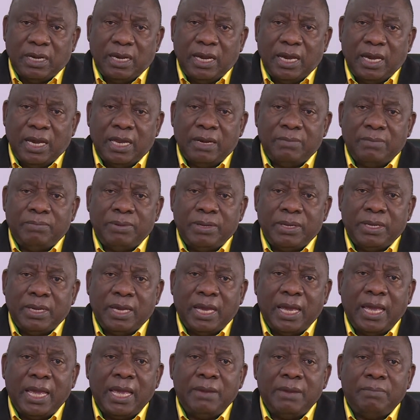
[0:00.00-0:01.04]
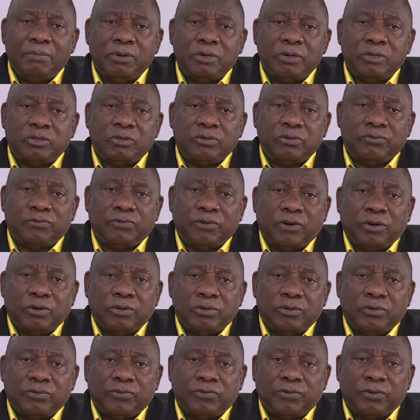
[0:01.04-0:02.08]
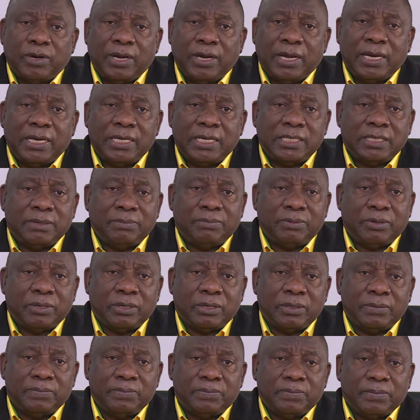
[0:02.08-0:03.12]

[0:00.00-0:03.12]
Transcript: and be able to vote for eligible